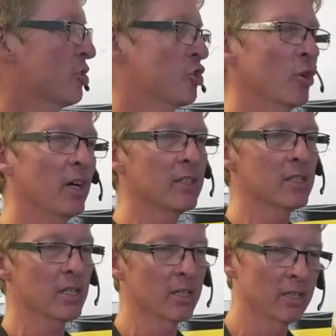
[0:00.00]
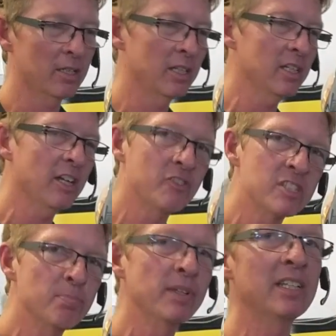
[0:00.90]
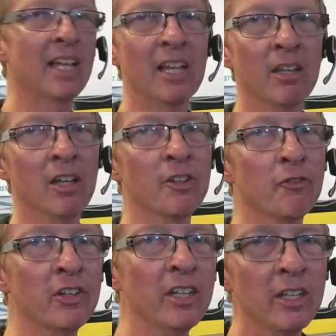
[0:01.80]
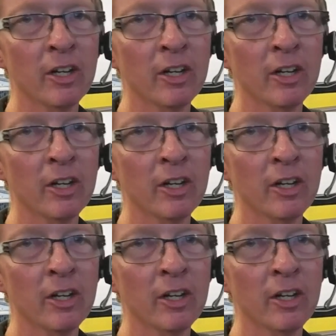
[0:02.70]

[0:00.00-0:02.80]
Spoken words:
struts. Again, I've explained that in another video.